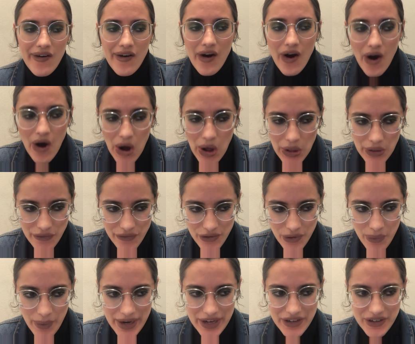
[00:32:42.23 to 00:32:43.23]
all of the
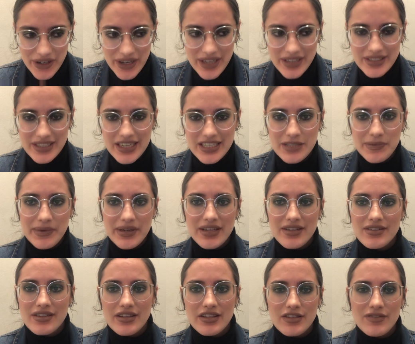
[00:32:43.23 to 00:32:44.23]
wider context
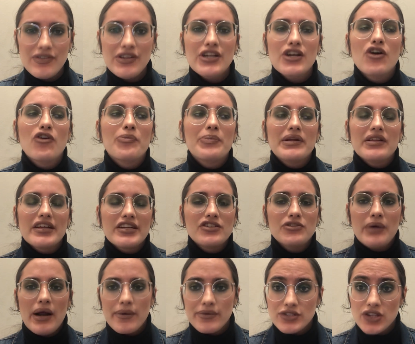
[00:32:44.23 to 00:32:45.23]
because in this video it will be like
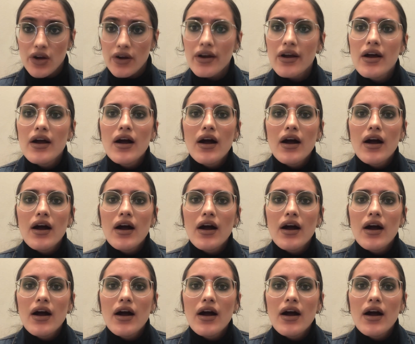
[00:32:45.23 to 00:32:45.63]
2 hours long.